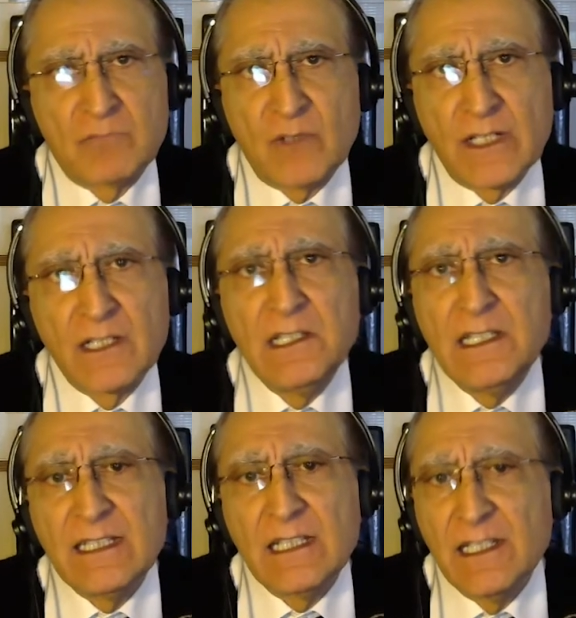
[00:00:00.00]
kind of
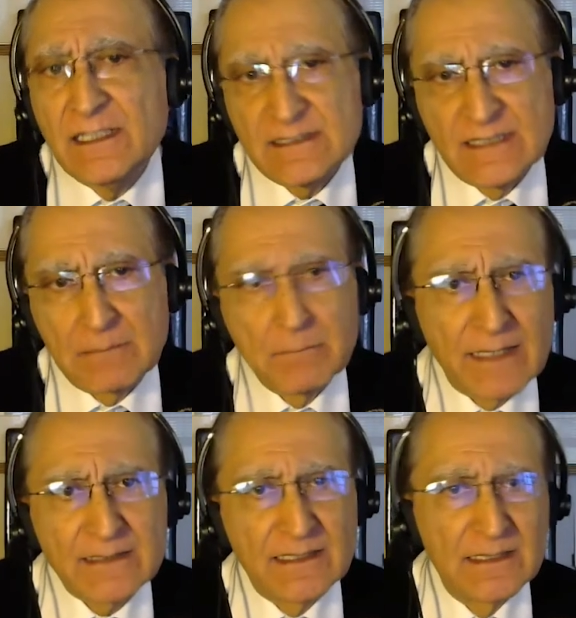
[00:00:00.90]
legalistic
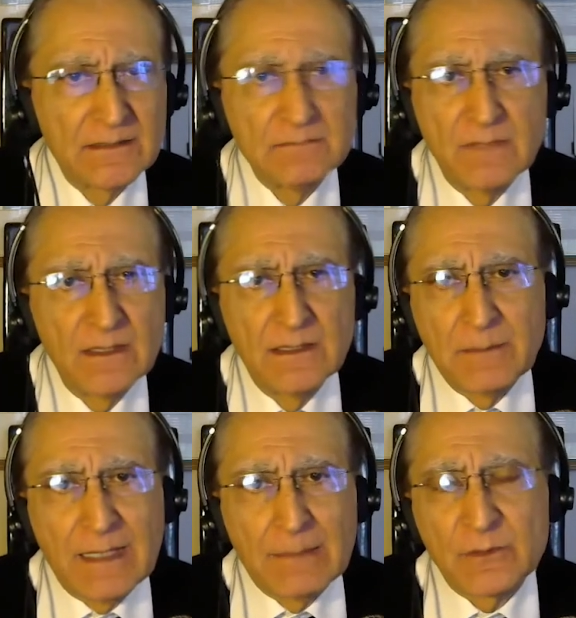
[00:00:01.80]
matter,
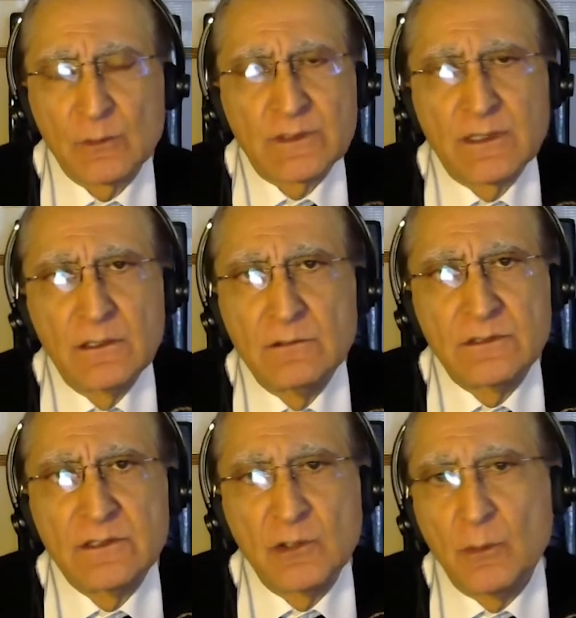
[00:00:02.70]
perhaps also
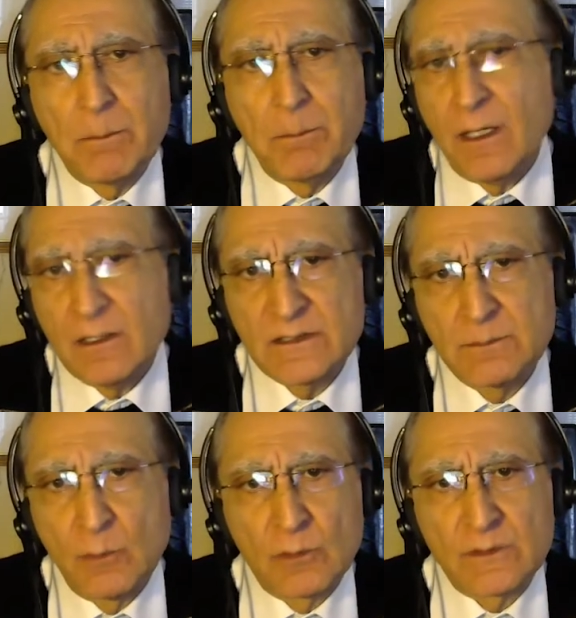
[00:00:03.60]
to do with
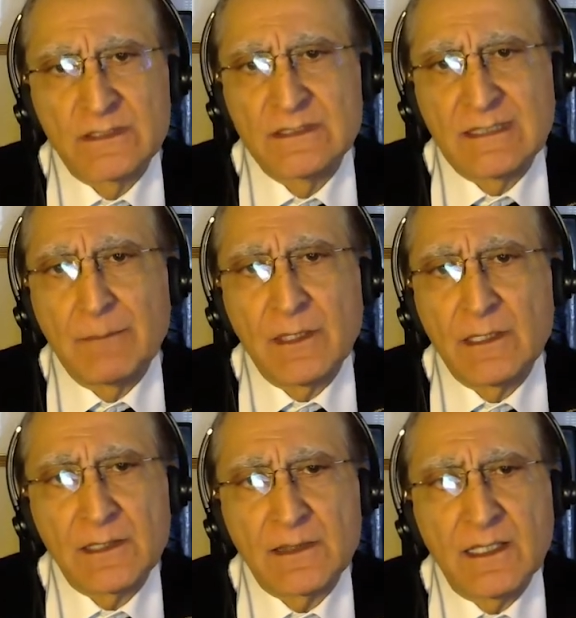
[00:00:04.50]
passports and something
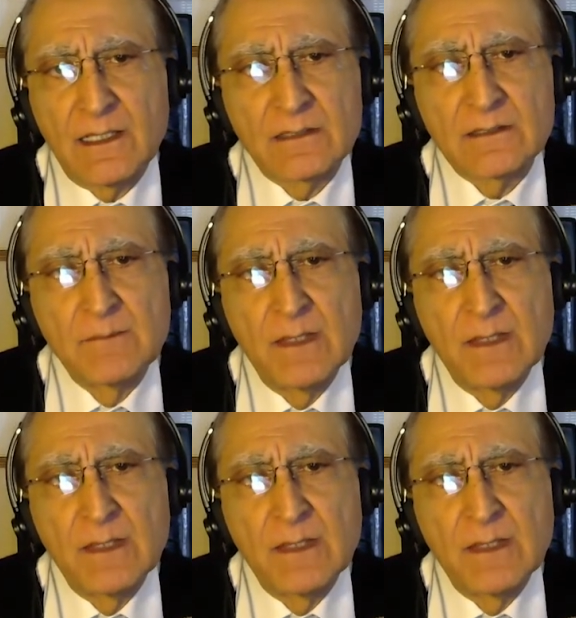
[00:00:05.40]
like that.